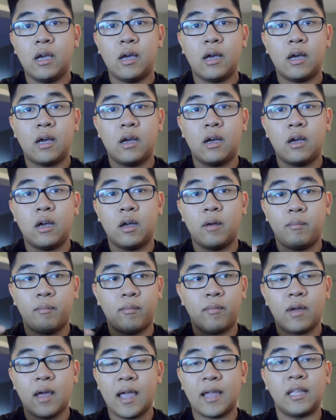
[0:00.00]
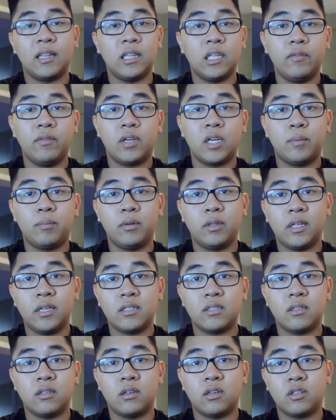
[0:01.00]
I can leave a couple
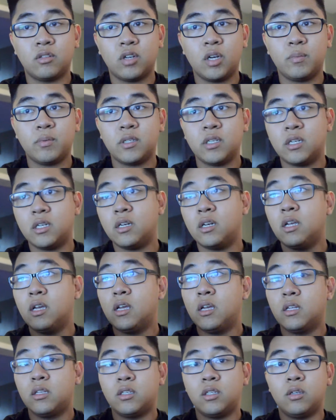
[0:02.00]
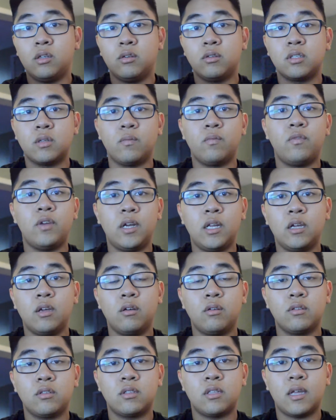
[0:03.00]
links in the description to some
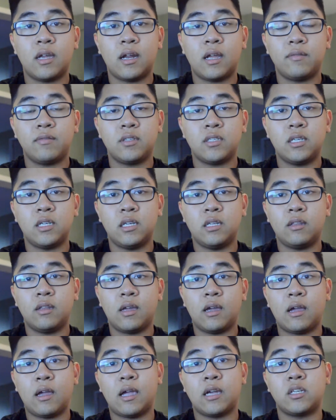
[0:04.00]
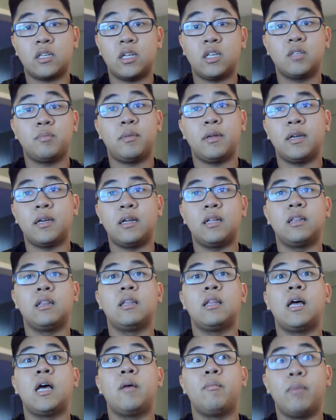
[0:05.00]
videos that I've seen that actually explain a
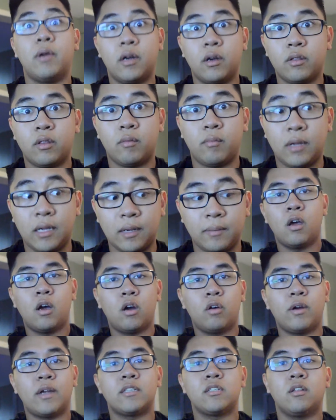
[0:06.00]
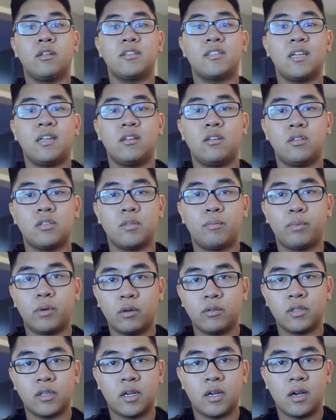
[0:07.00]
lot better than me. All right, so let's get into some
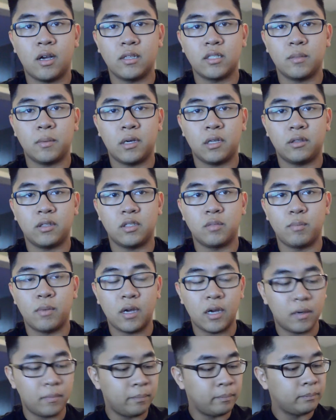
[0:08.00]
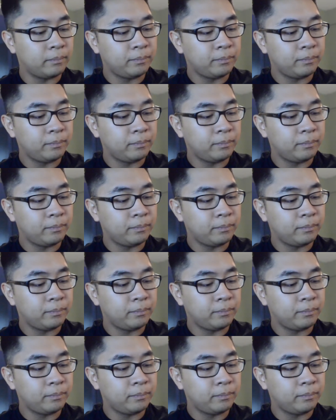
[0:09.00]
pros and cons about this mod.